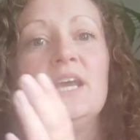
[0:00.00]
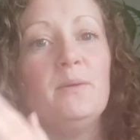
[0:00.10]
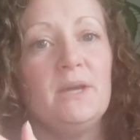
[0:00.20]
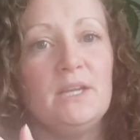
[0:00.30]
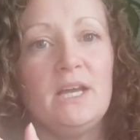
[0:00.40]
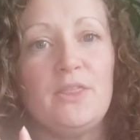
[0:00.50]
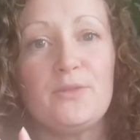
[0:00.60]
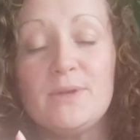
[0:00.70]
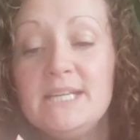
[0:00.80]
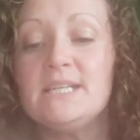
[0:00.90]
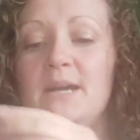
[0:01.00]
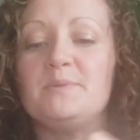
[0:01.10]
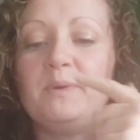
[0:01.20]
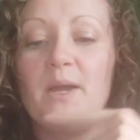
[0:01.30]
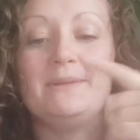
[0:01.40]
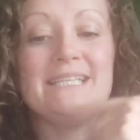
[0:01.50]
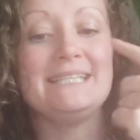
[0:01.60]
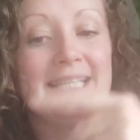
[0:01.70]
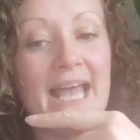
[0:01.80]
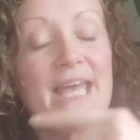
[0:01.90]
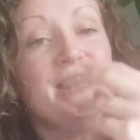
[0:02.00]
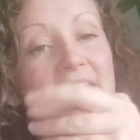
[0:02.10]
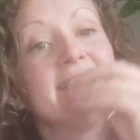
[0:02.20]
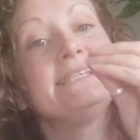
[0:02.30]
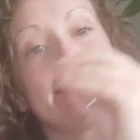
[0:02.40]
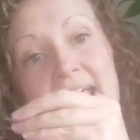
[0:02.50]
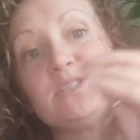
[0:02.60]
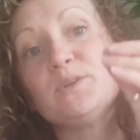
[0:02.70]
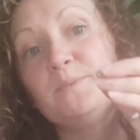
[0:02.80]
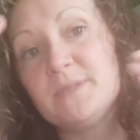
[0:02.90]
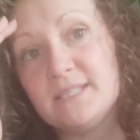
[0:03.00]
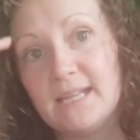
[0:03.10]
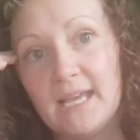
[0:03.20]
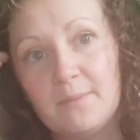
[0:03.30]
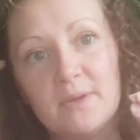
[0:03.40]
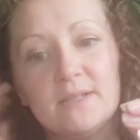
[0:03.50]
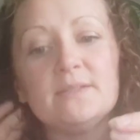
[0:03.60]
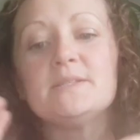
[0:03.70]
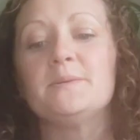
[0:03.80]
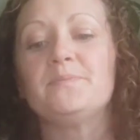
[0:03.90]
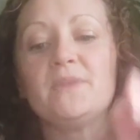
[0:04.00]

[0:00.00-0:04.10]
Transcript: We're going to, 3 times, we're going to say that setup statement.